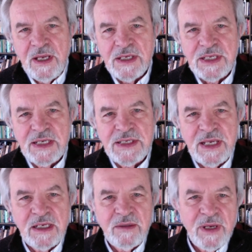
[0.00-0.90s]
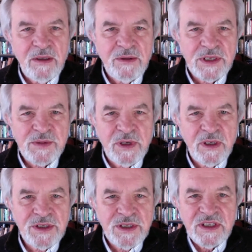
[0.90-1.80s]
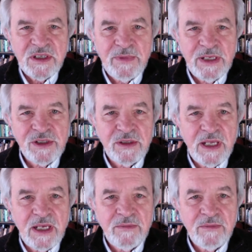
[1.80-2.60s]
As I said in my own experience, just to mention that